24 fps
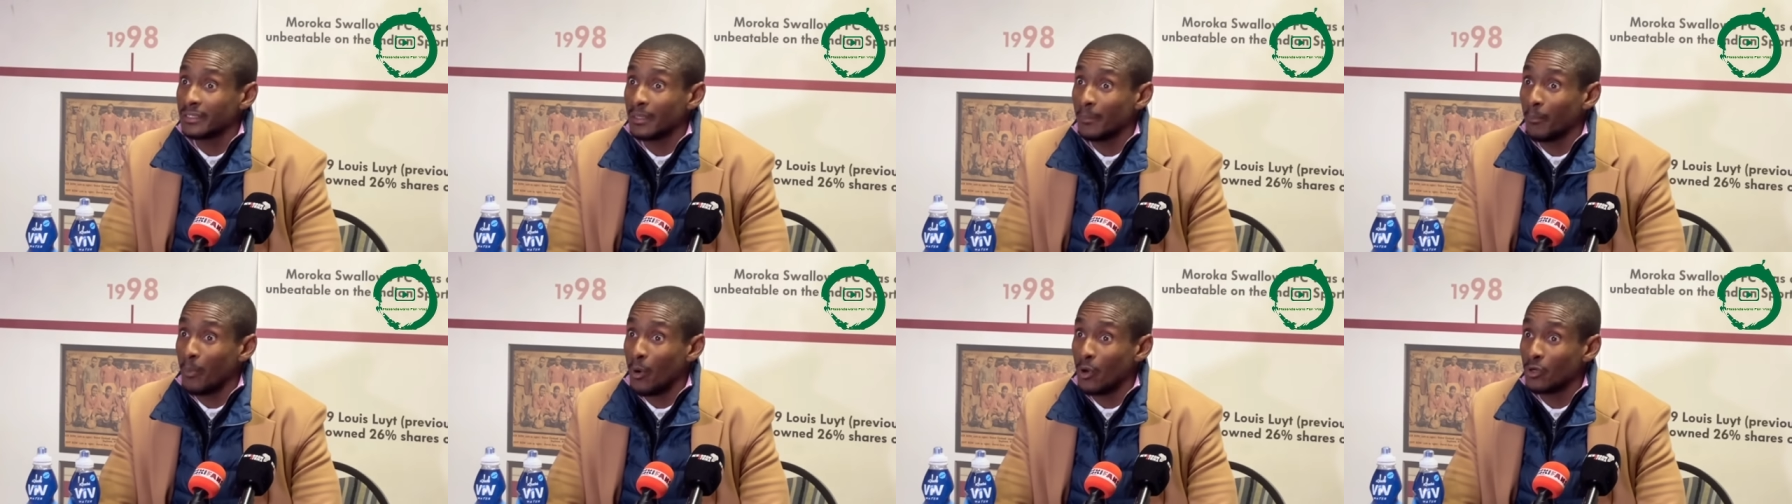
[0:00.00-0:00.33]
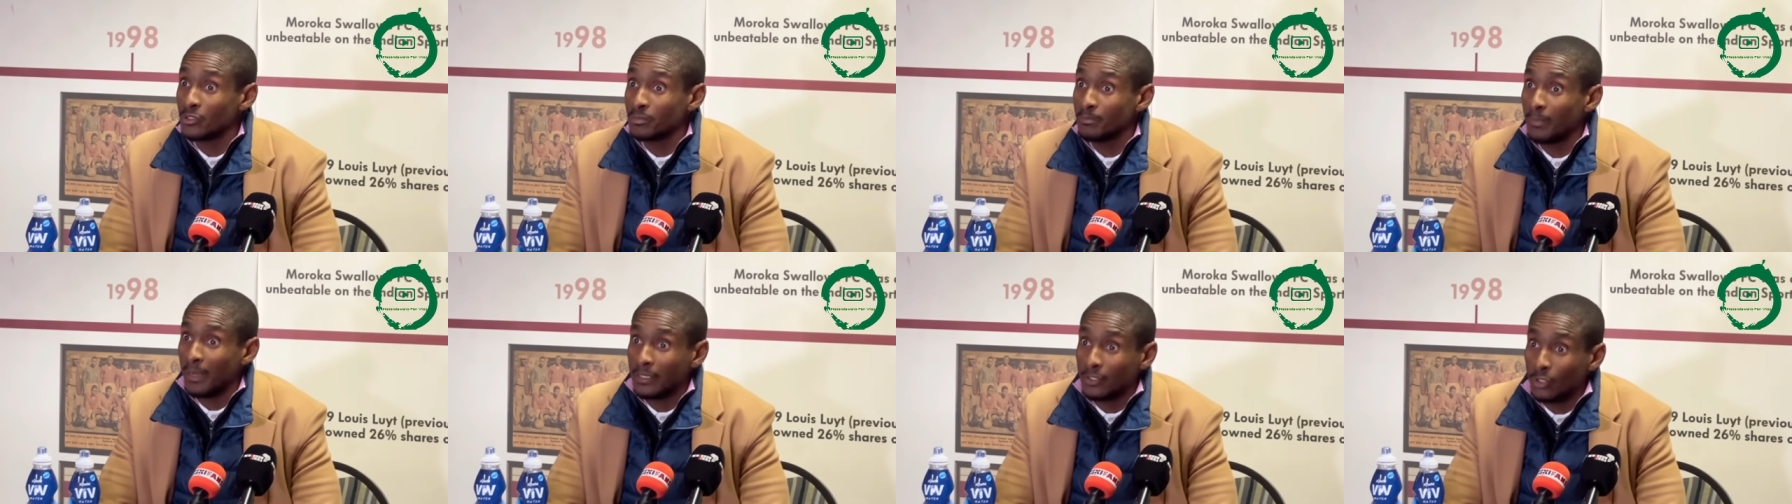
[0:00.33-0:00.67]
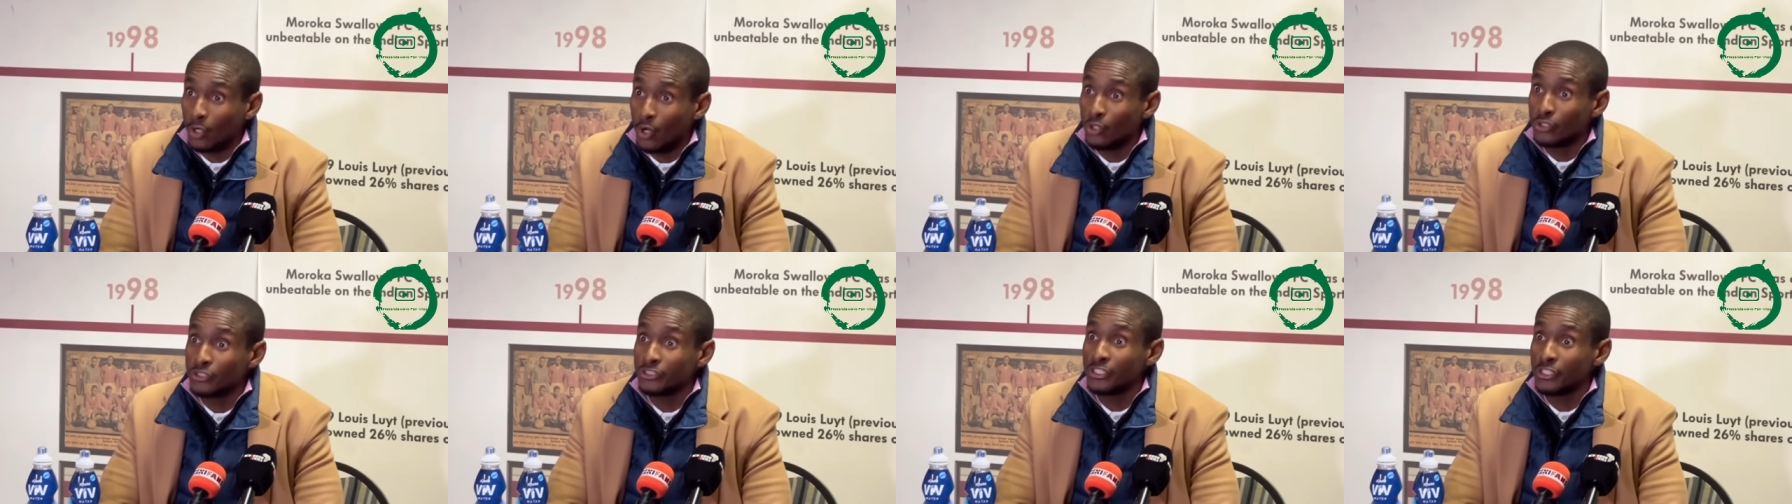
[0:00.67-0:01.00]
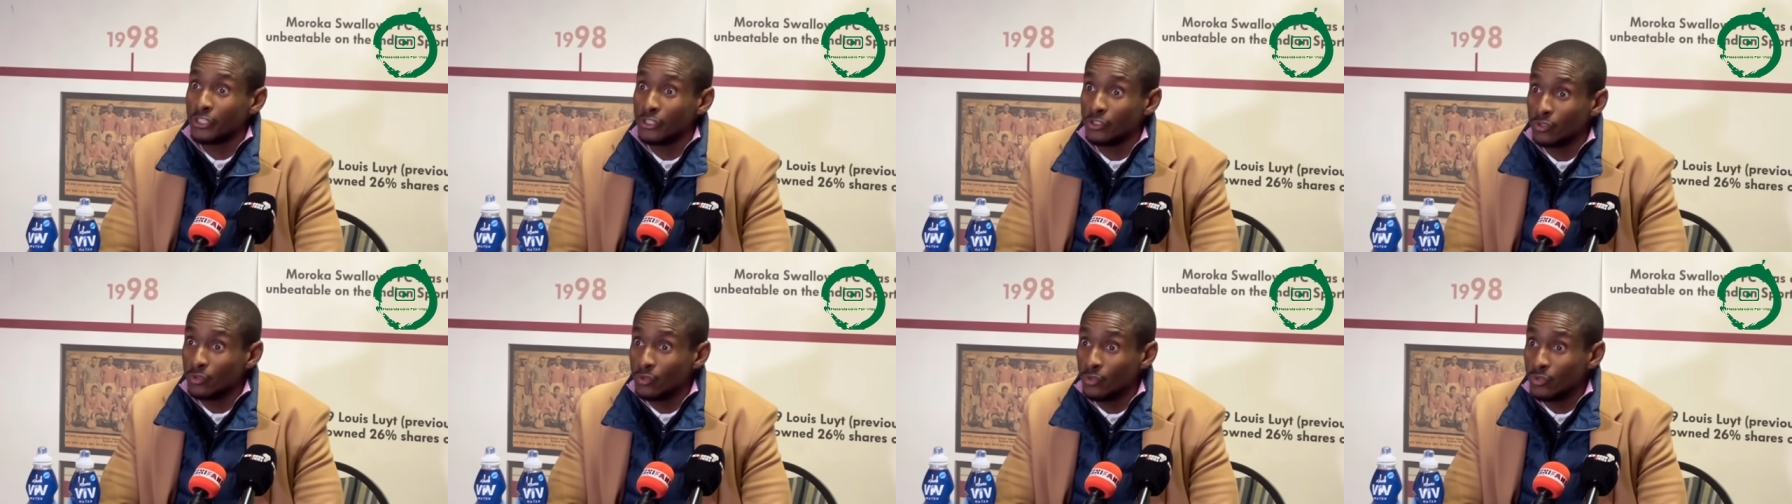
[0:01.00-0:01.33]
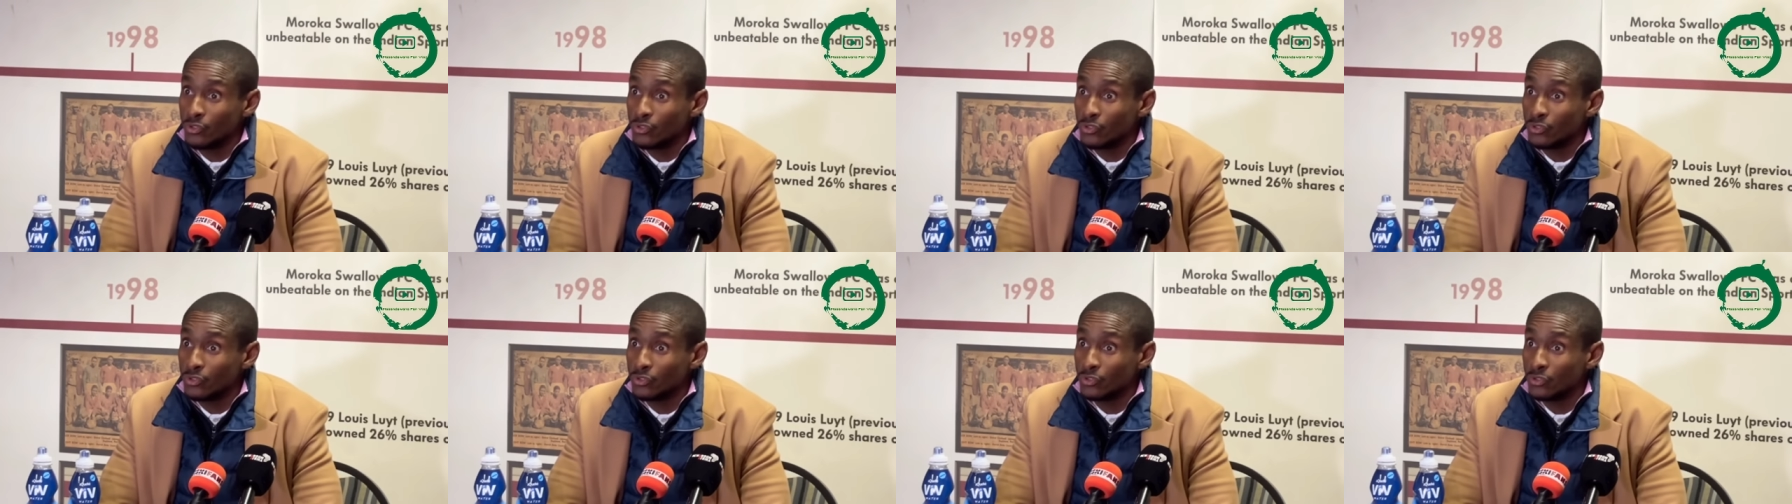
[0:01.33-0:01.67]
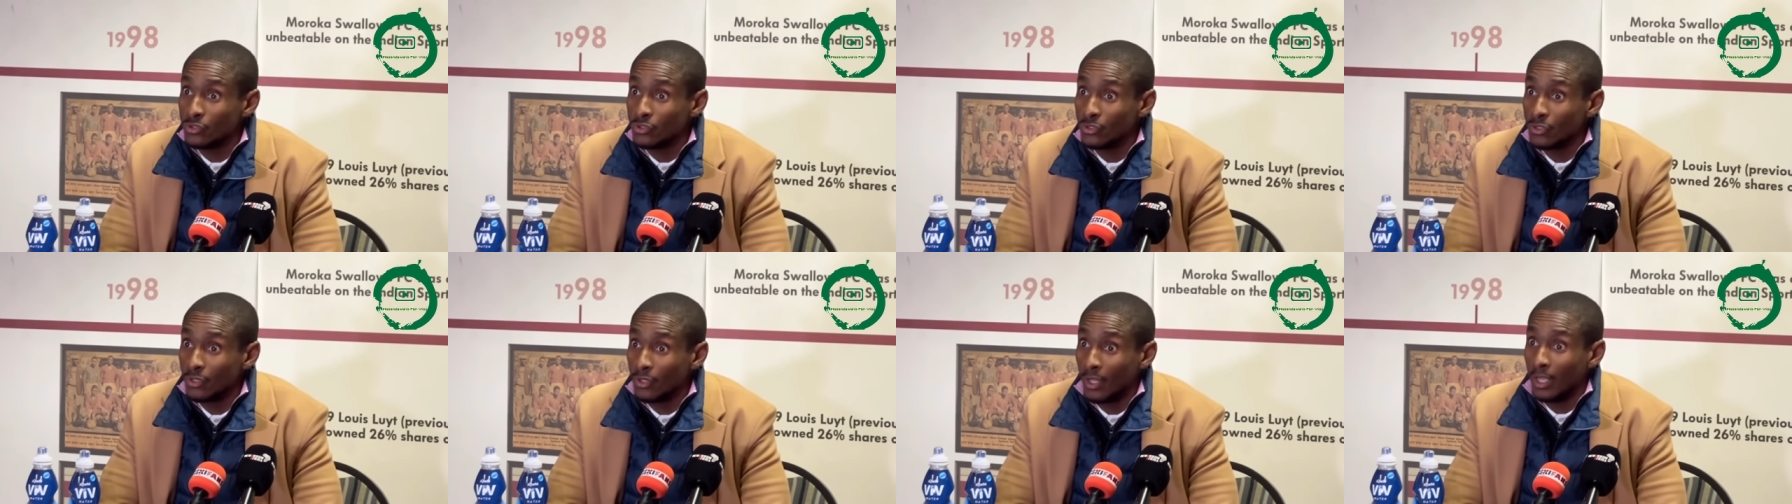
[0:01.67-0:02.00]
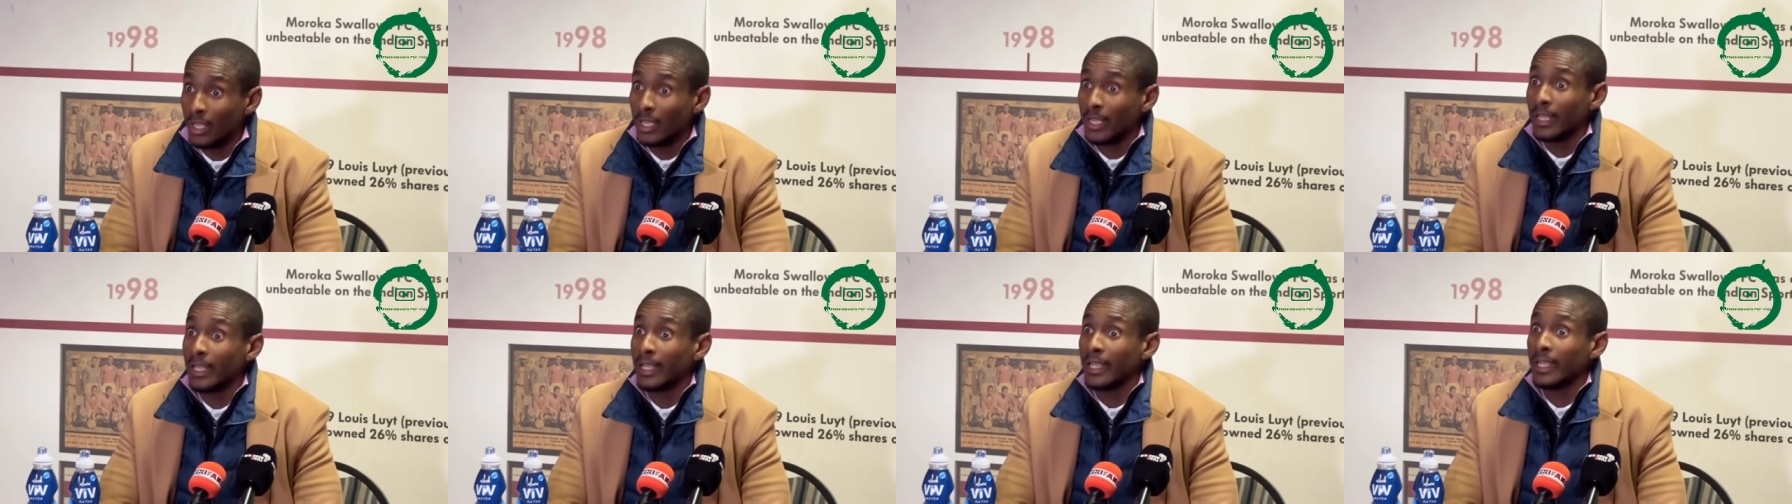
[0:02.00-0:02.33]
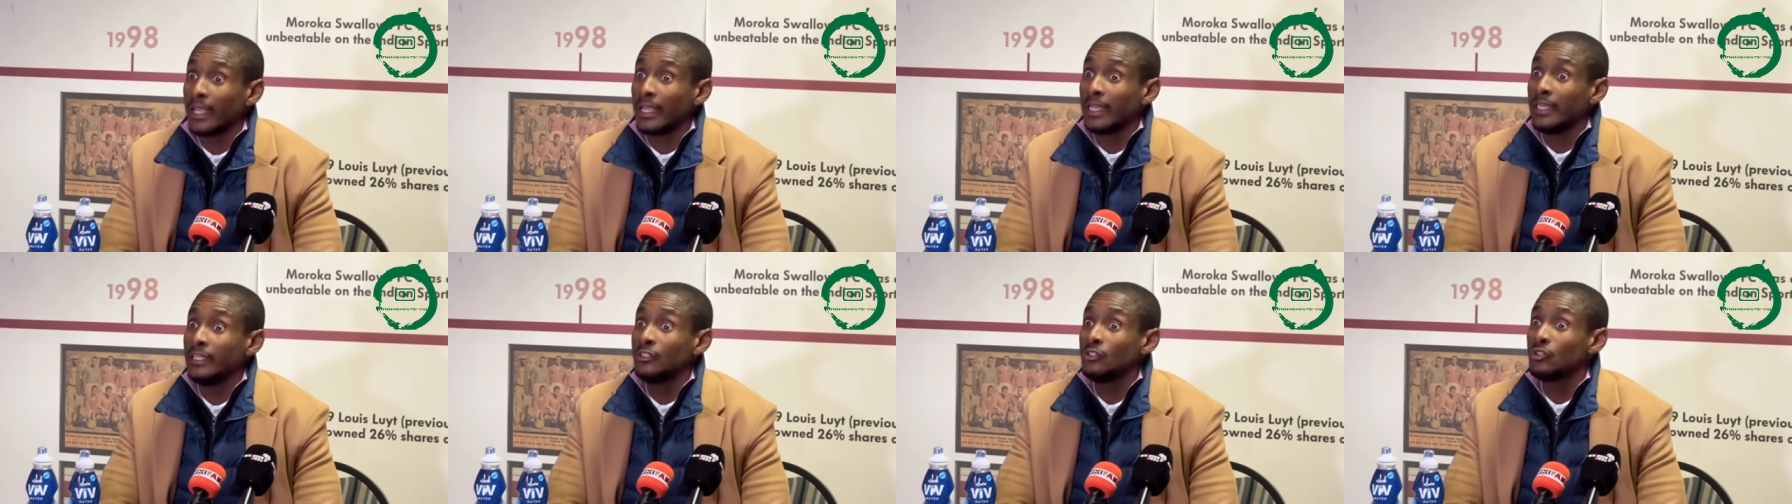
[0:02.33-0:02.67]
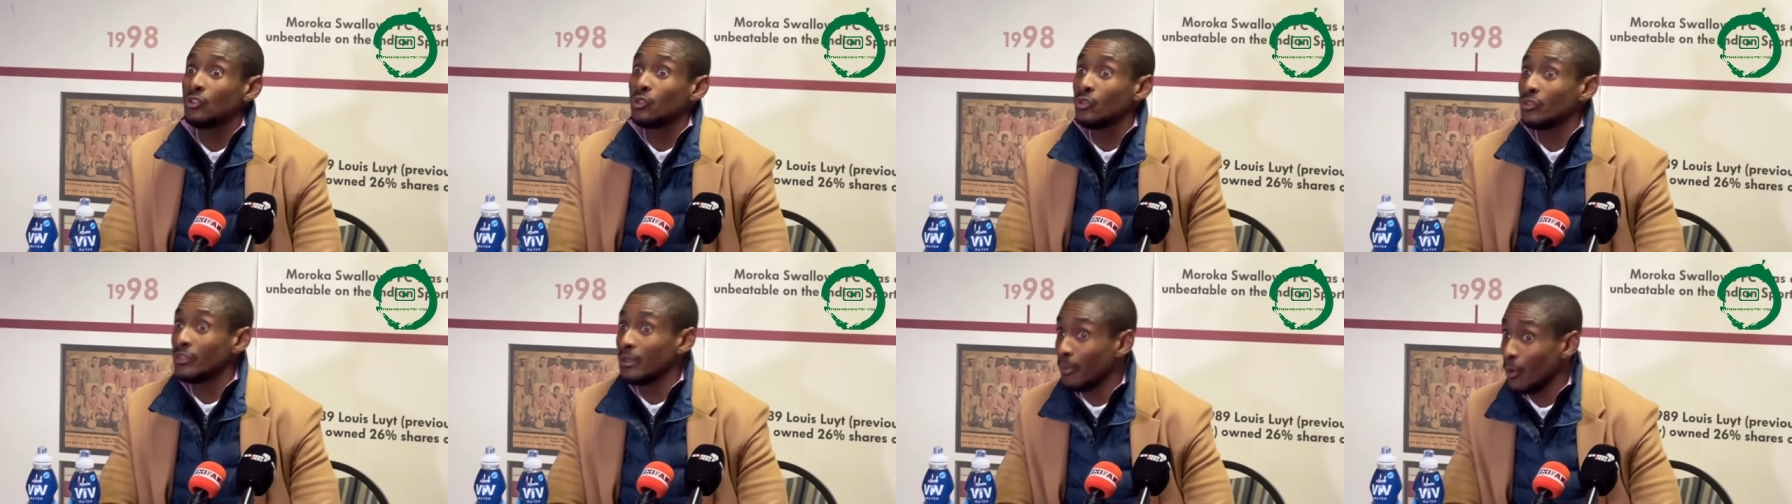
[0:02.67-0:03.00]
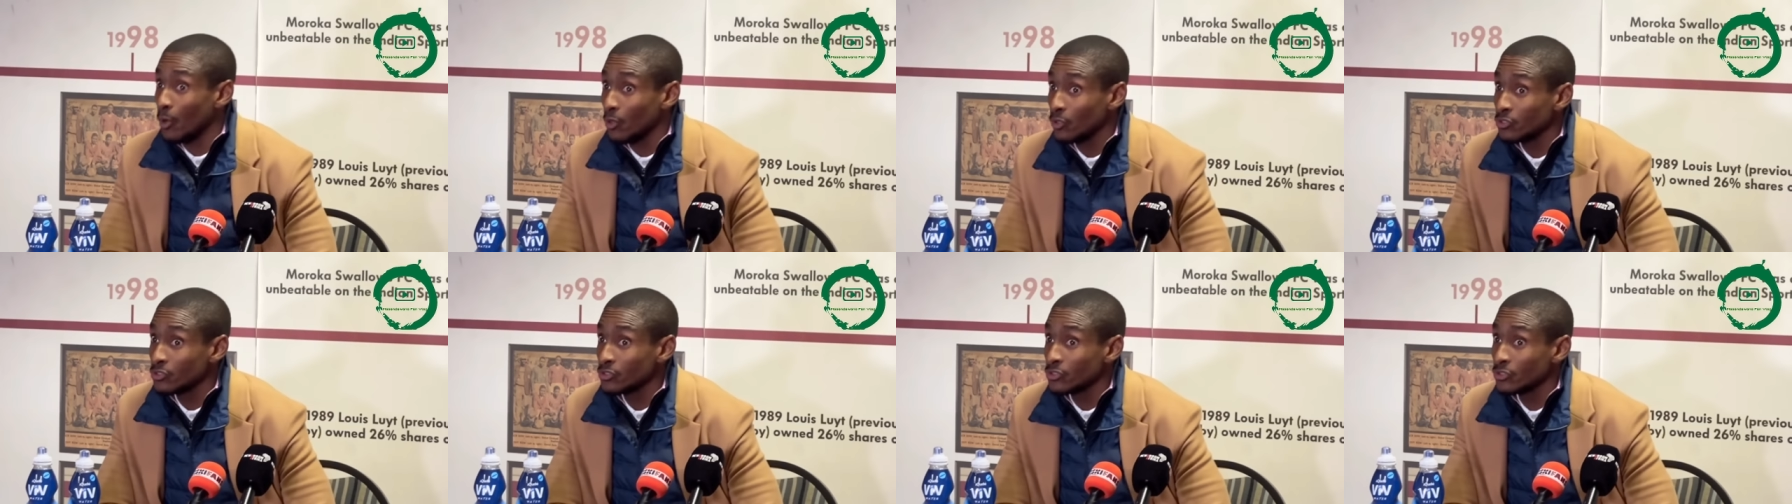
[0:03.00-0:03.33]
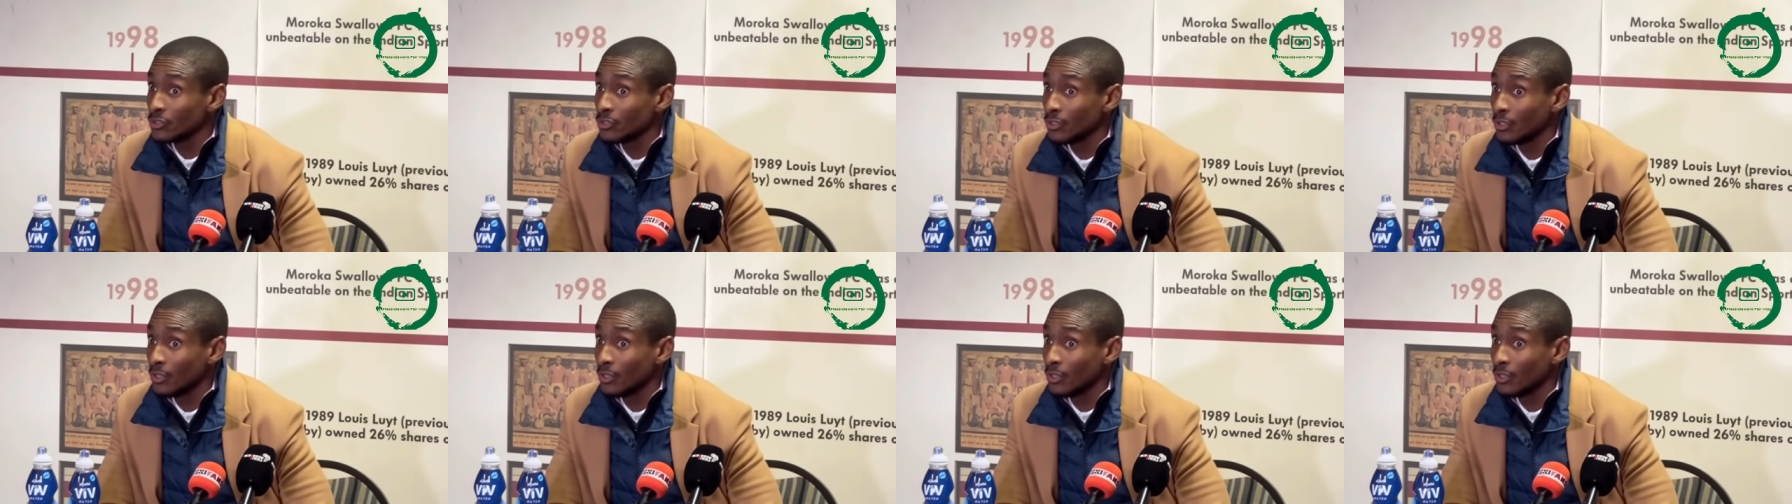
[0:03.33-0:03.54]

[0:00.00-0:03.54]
the box but continues into the box,